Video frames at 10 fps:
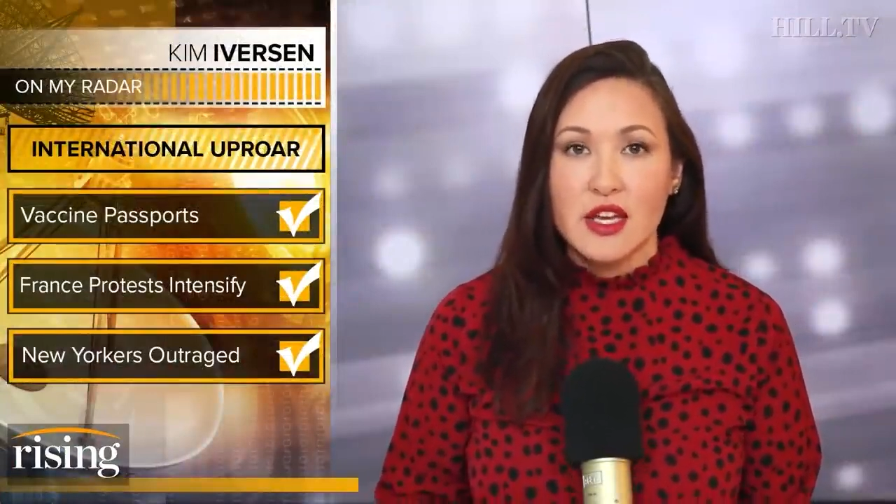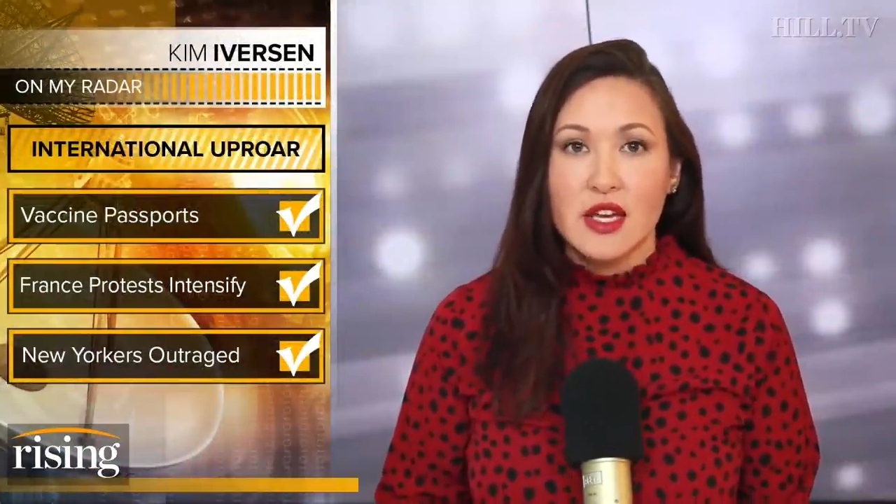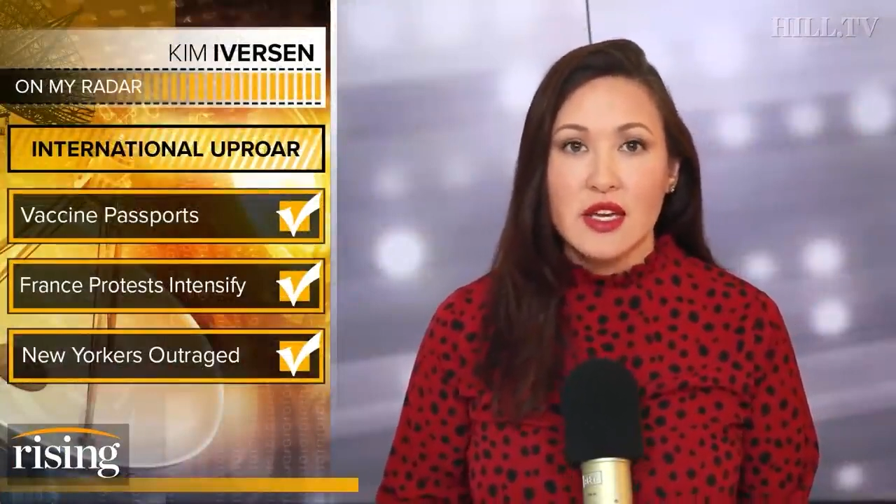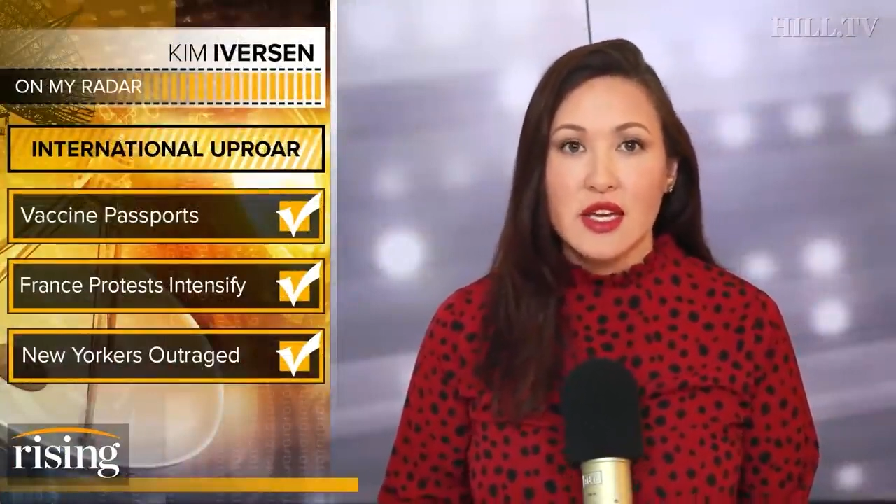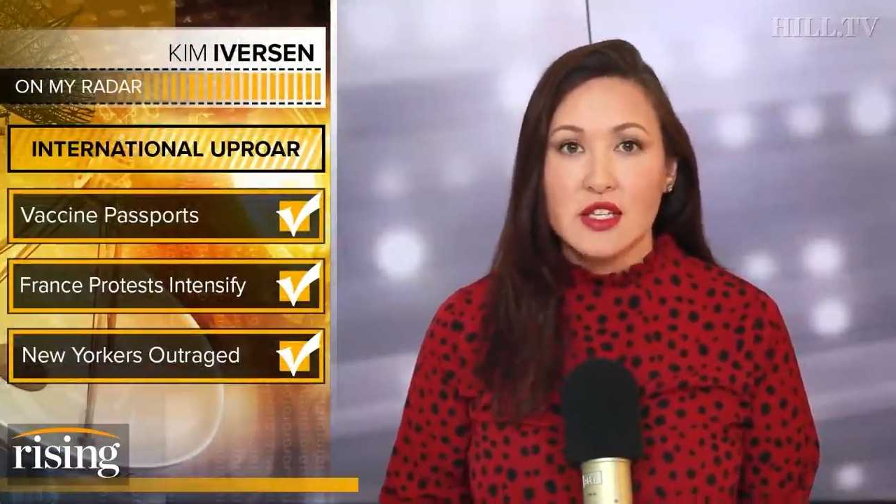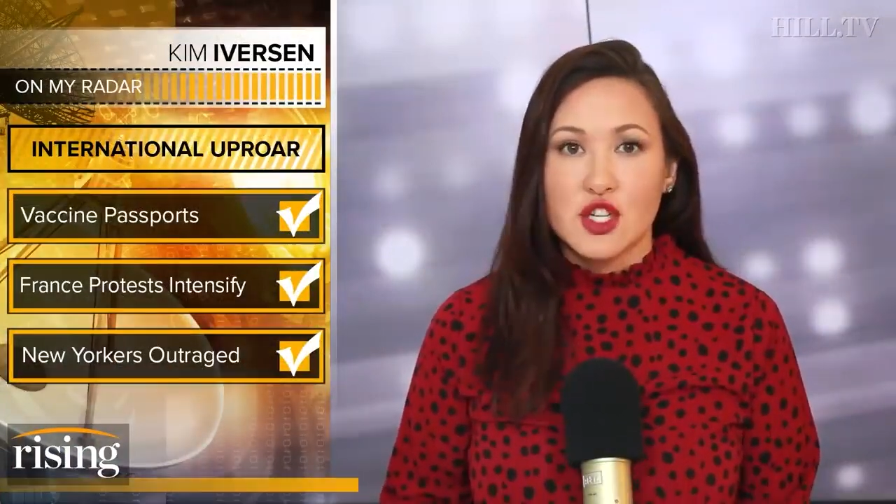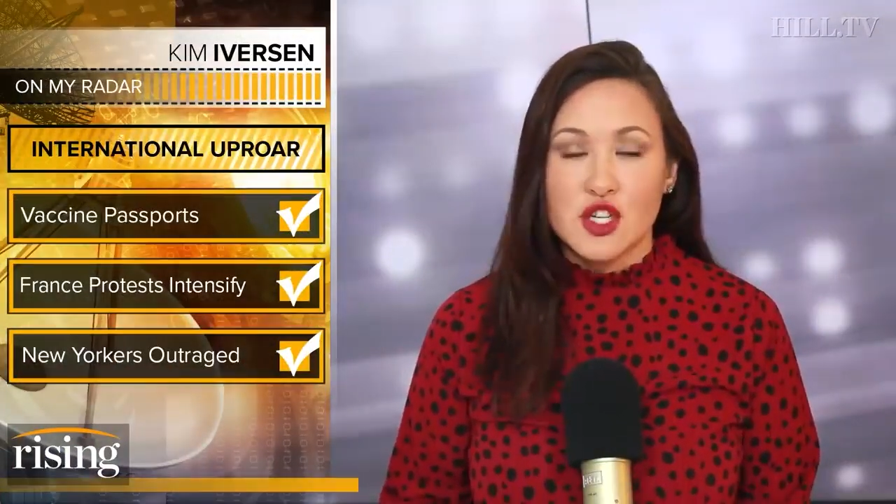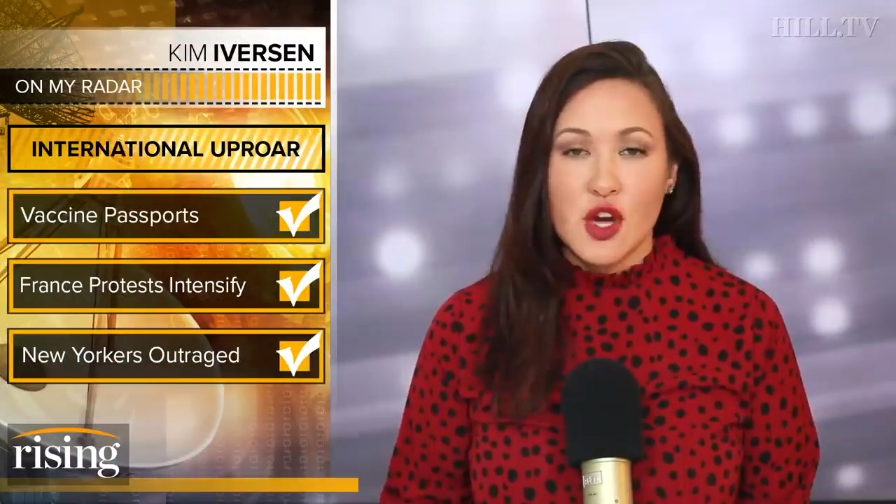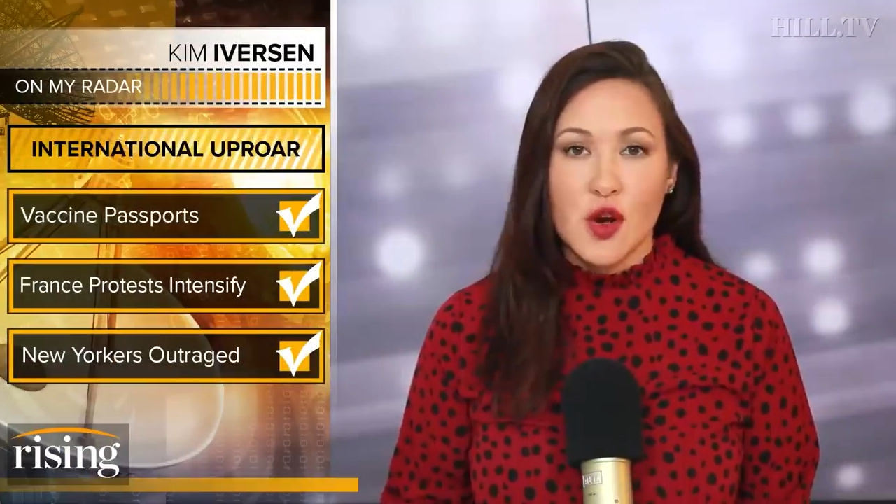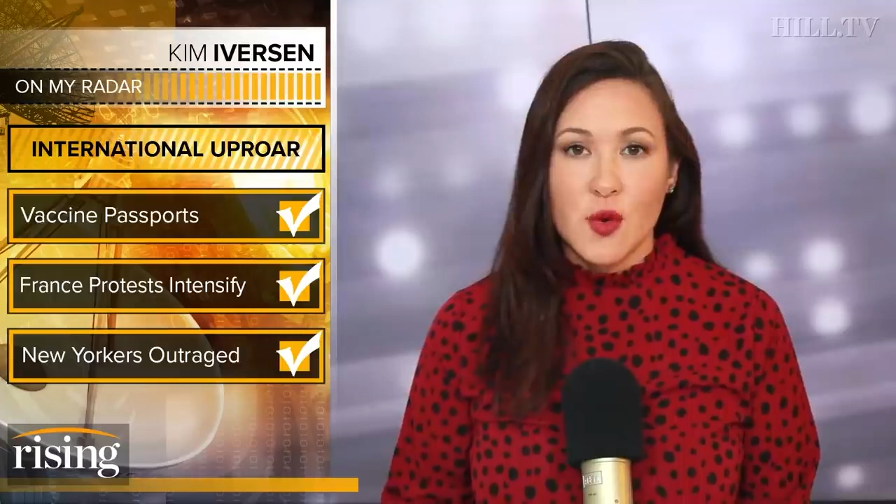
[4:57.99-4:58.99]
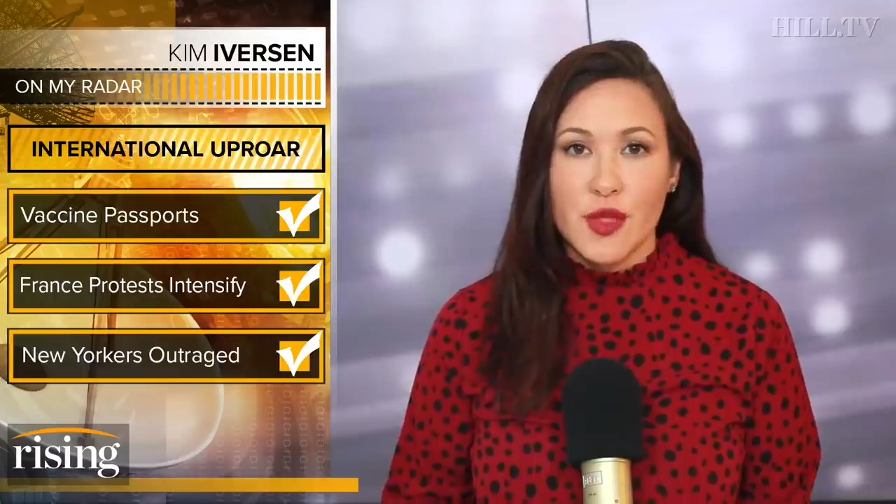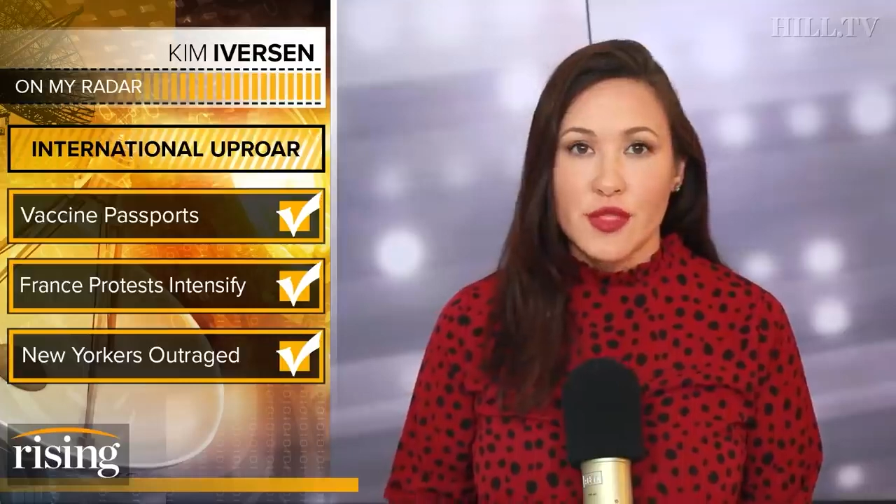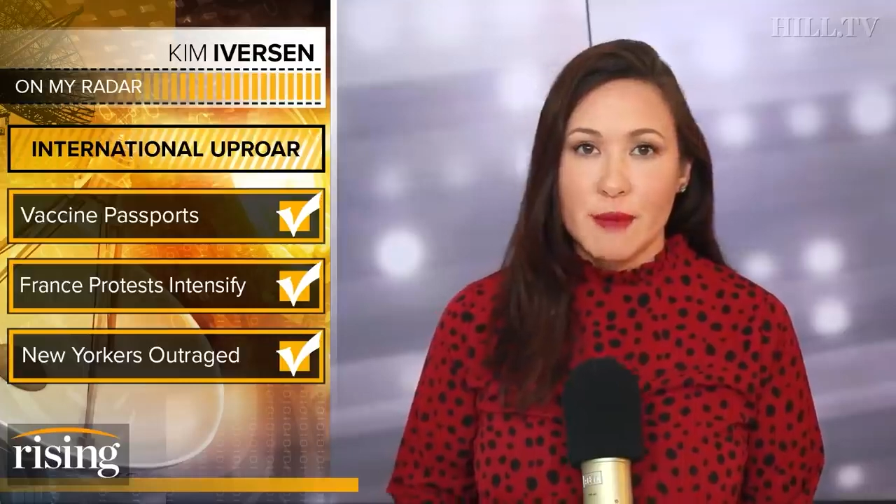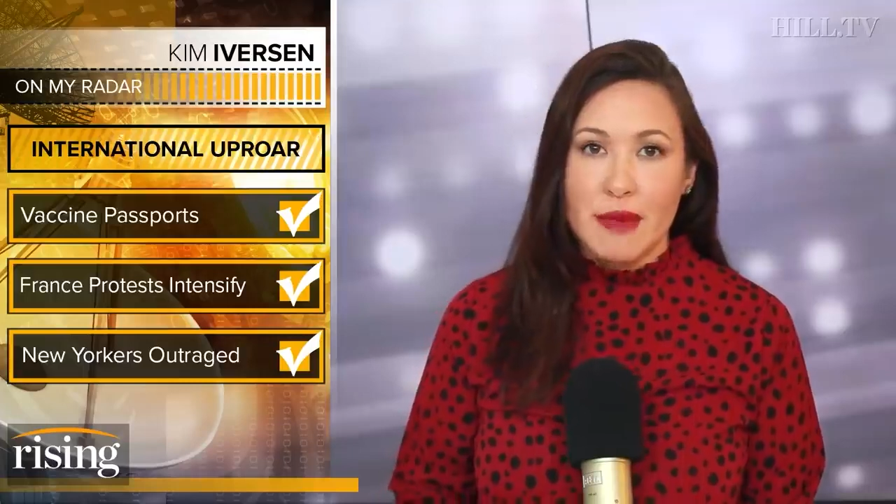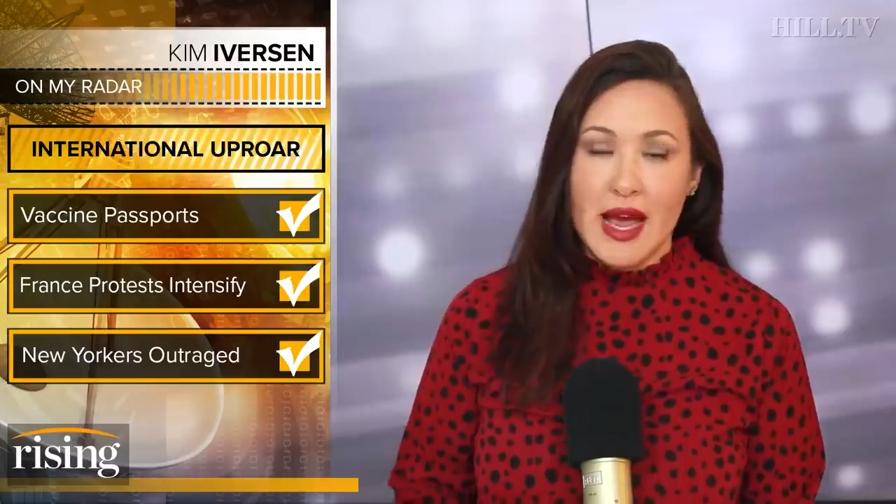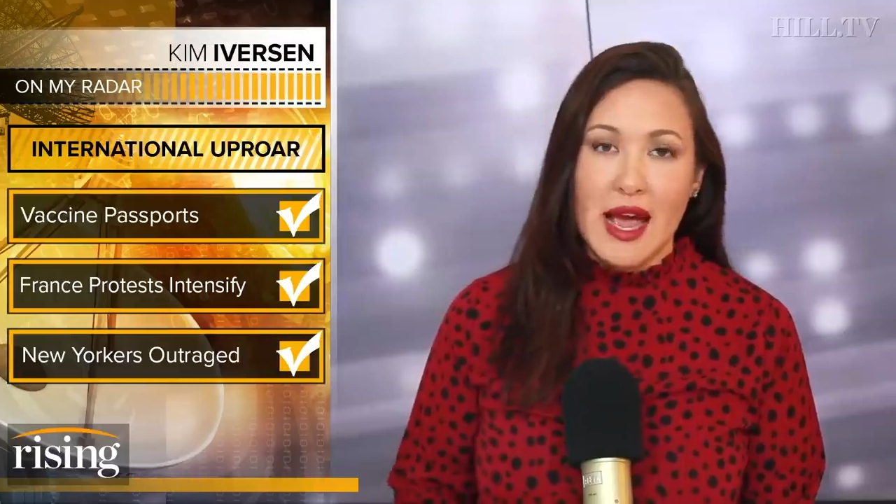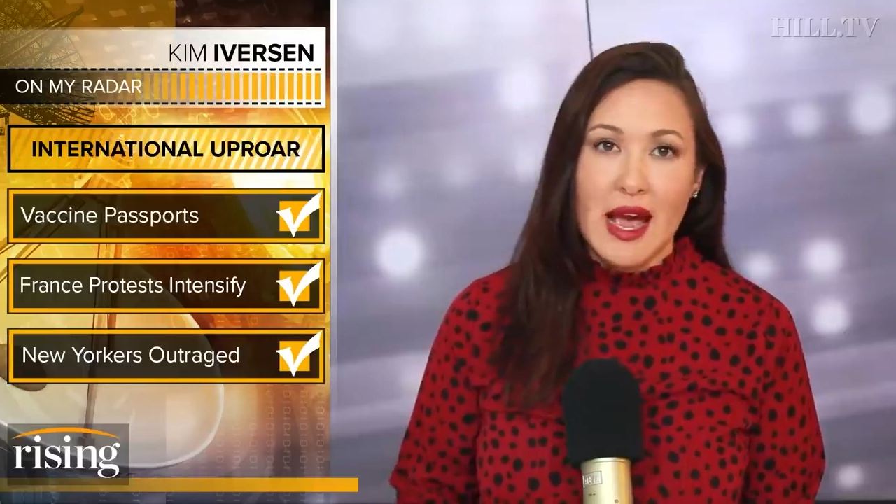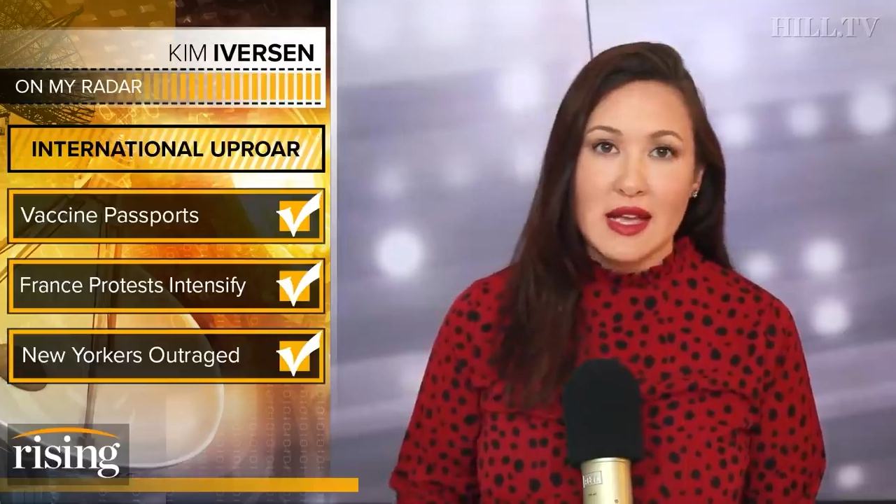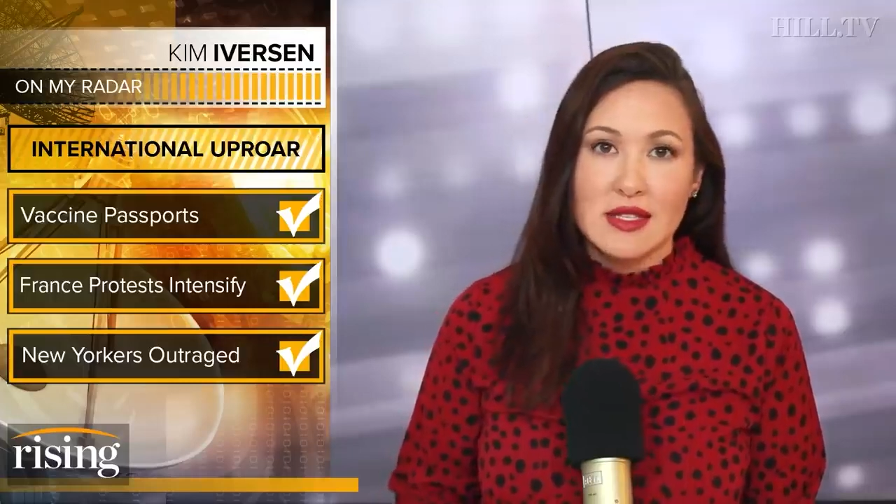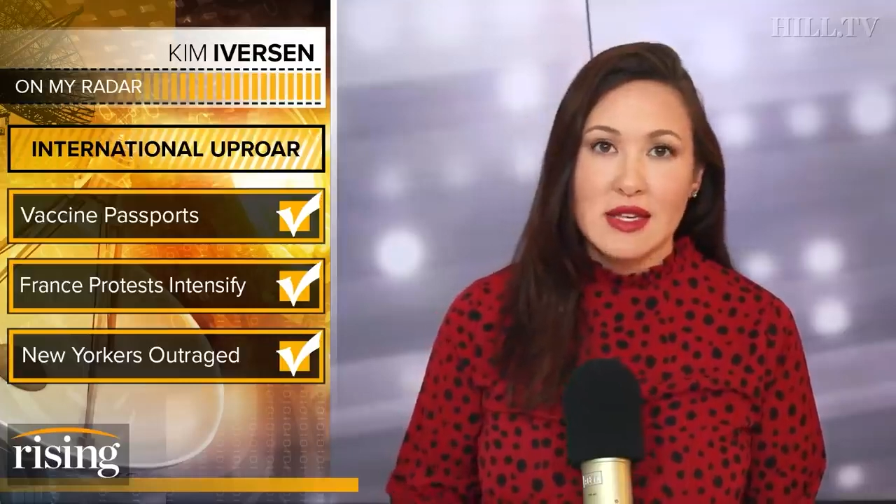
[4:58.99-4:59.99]
you need to show the
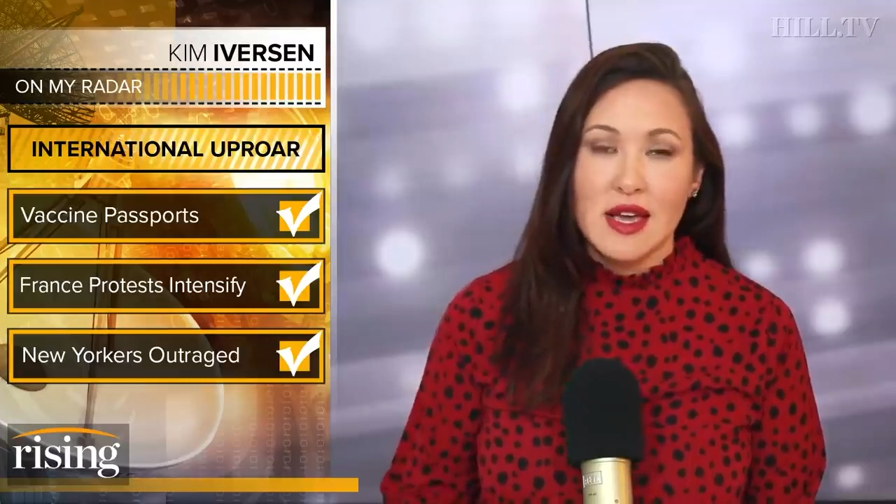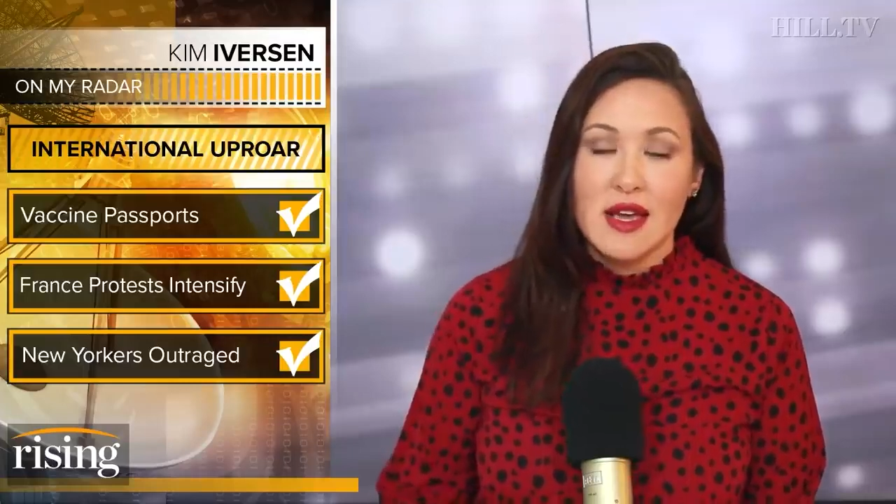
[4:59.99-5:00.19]
pass.